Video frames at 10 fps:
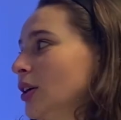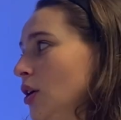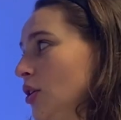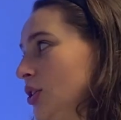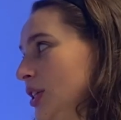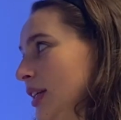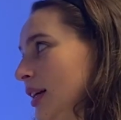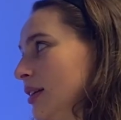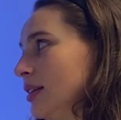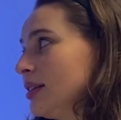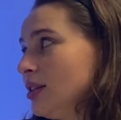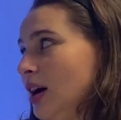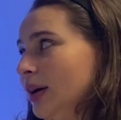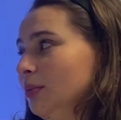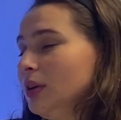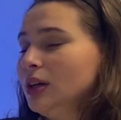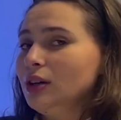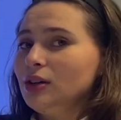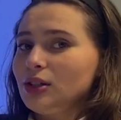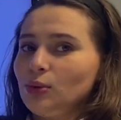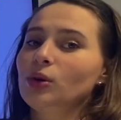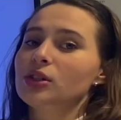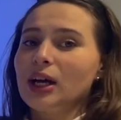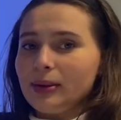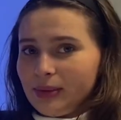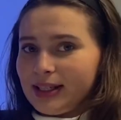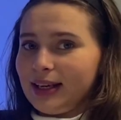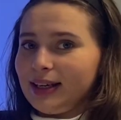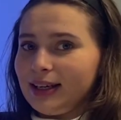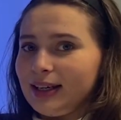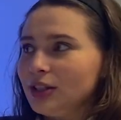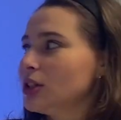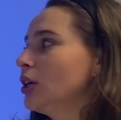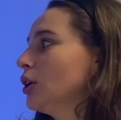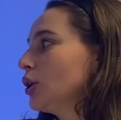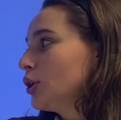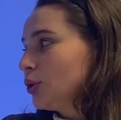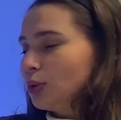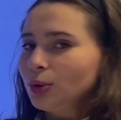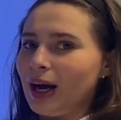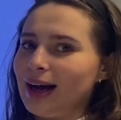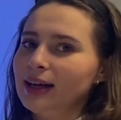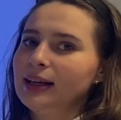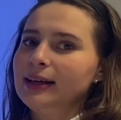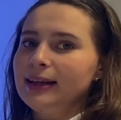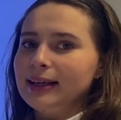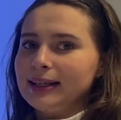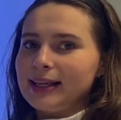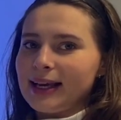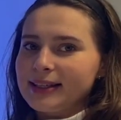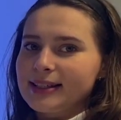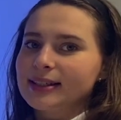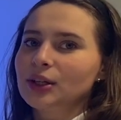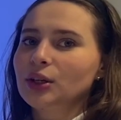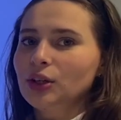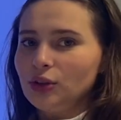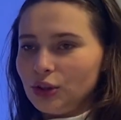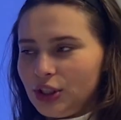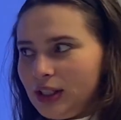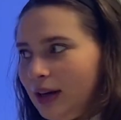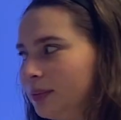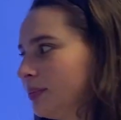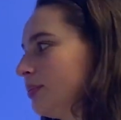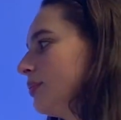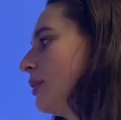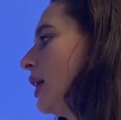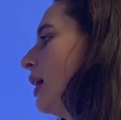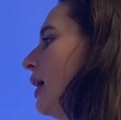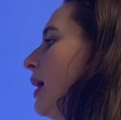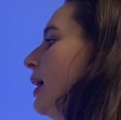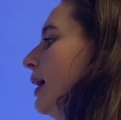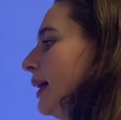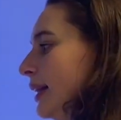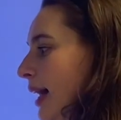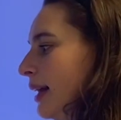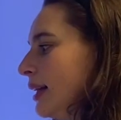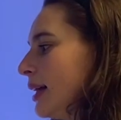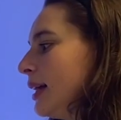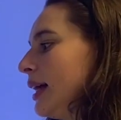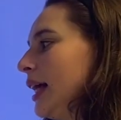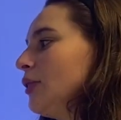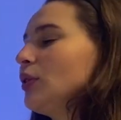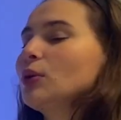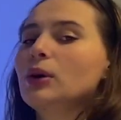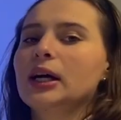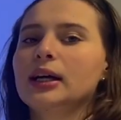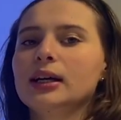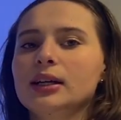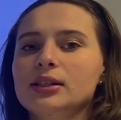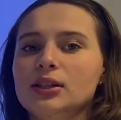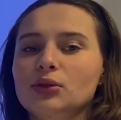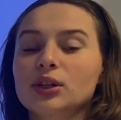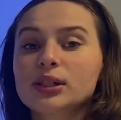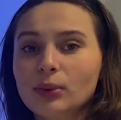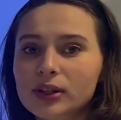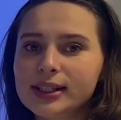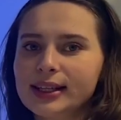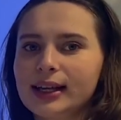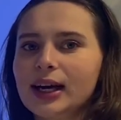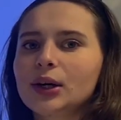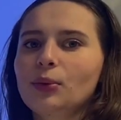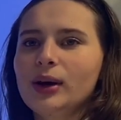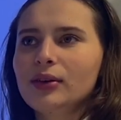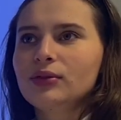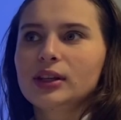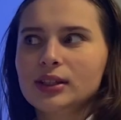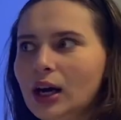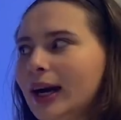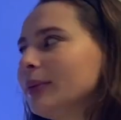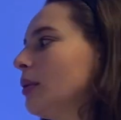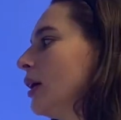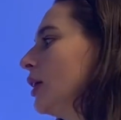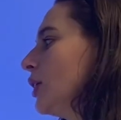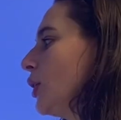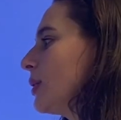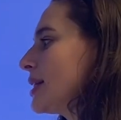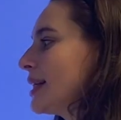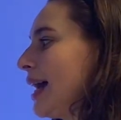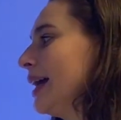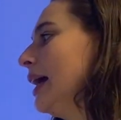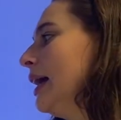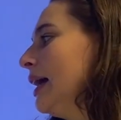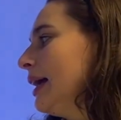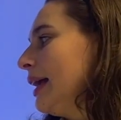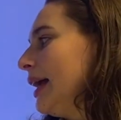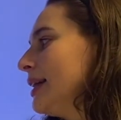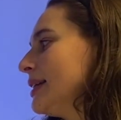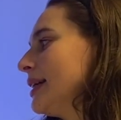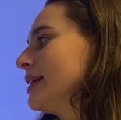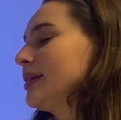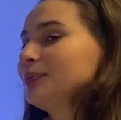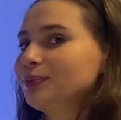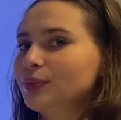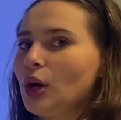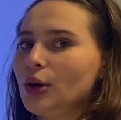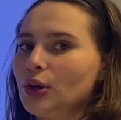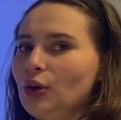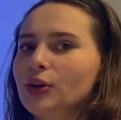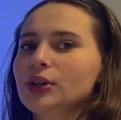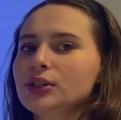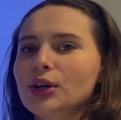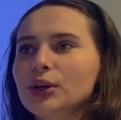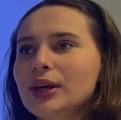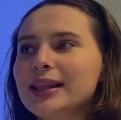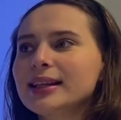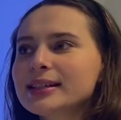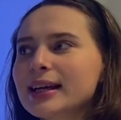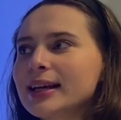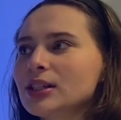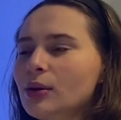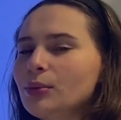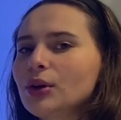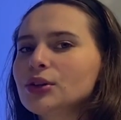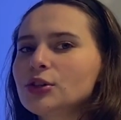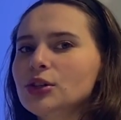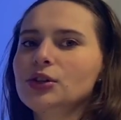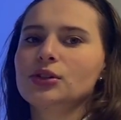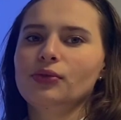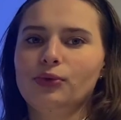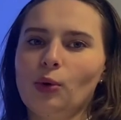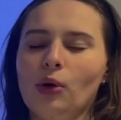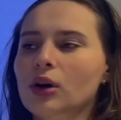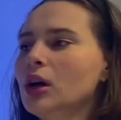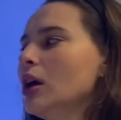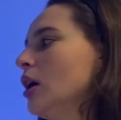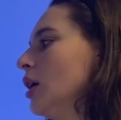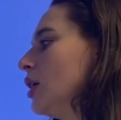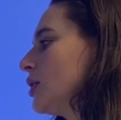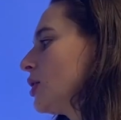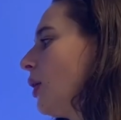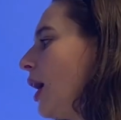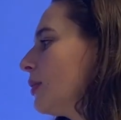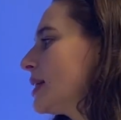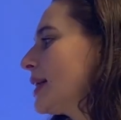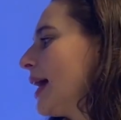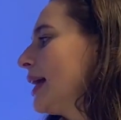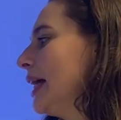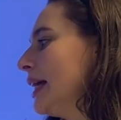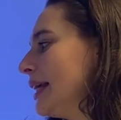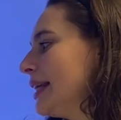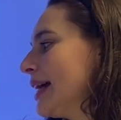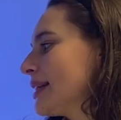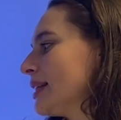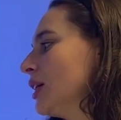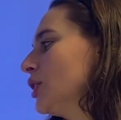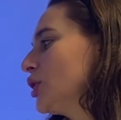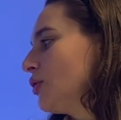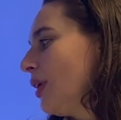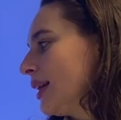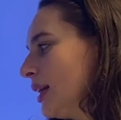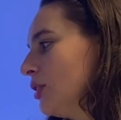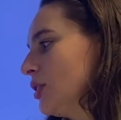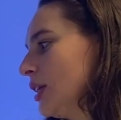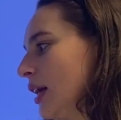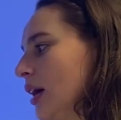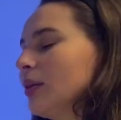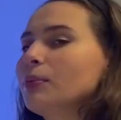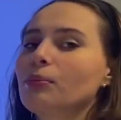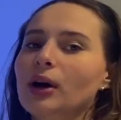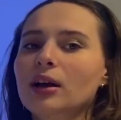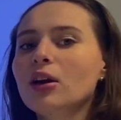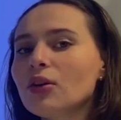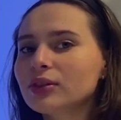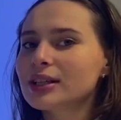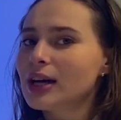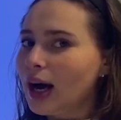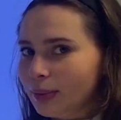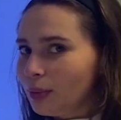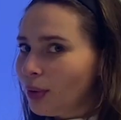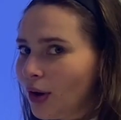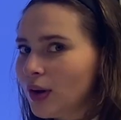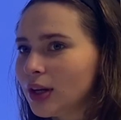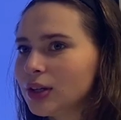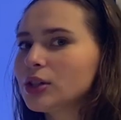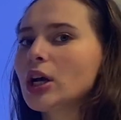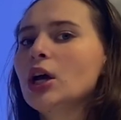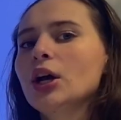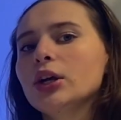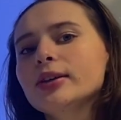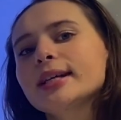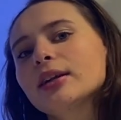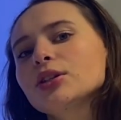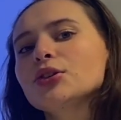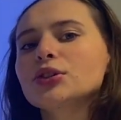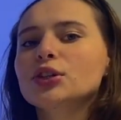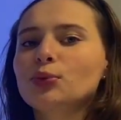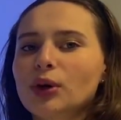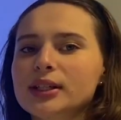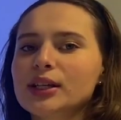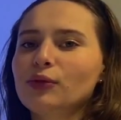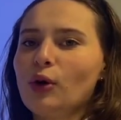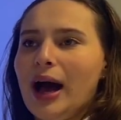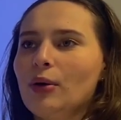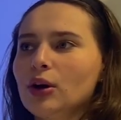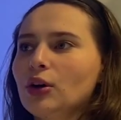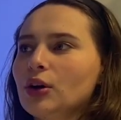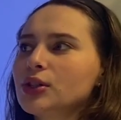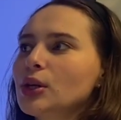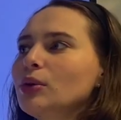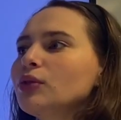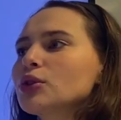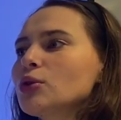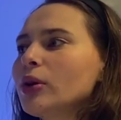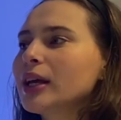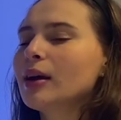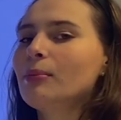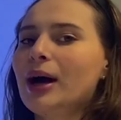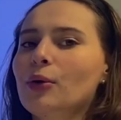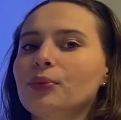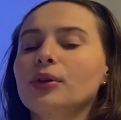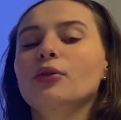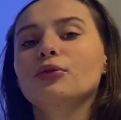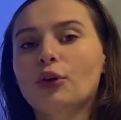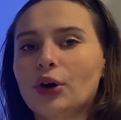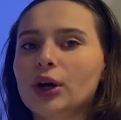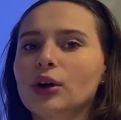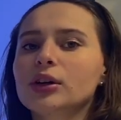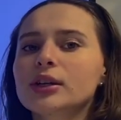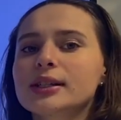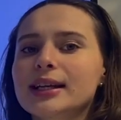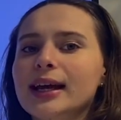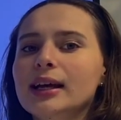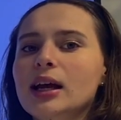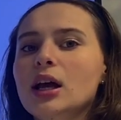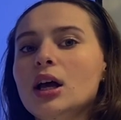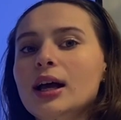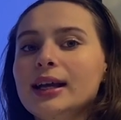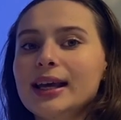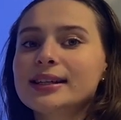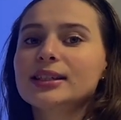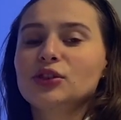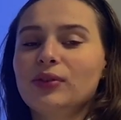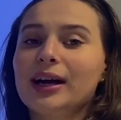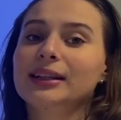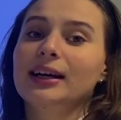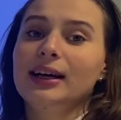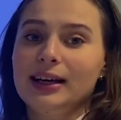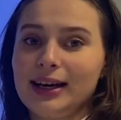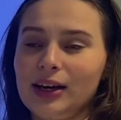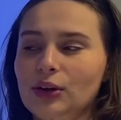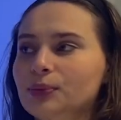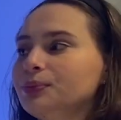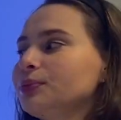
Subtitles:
Godzina, time. So what time is it in English? Która jest godzina. And then if you were to respond to that with the time, you would say it is o'clock. So in this case, I'm going to use 4. So I would say jest 4 godzina. But a lot of the time in Poland, you tend to use a 24-hour clock. So if you're talking about 4 o'clock, you'd say jest 4 rano.